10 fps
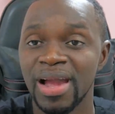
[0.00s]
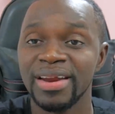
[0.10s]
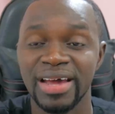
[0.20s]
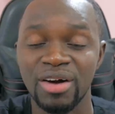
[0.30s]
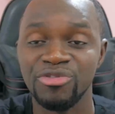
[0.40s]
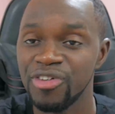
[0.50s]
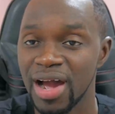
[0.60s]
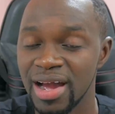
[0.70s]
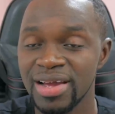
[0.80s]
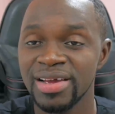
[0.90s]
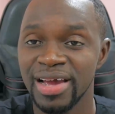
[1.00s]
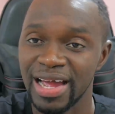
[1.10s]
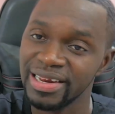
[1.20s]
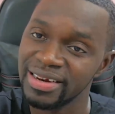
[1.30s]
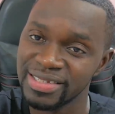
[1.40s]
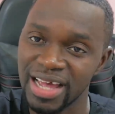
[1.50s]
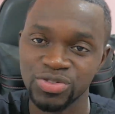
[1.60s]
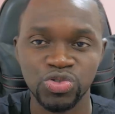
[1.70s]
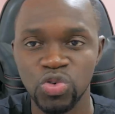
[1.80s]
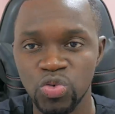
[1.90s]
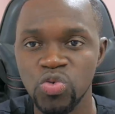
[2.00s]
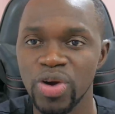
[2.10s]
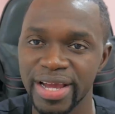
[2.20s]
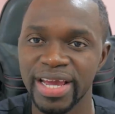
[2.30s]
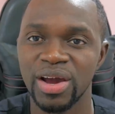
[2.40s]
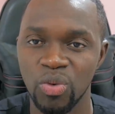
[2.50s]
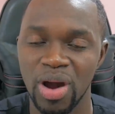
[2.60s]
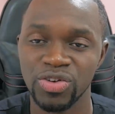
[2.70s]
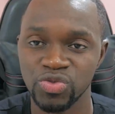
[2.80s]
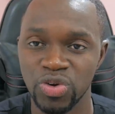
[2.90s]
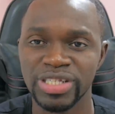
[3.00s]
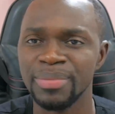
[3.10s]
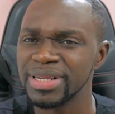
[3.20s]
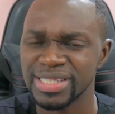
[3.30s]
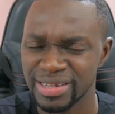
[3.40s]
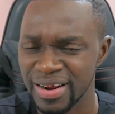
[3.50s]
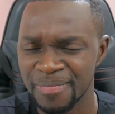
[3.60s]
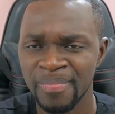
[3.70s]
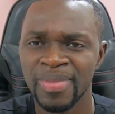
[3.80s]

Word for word: and I'm far. I didn't sound so good a year a pan so. The best say.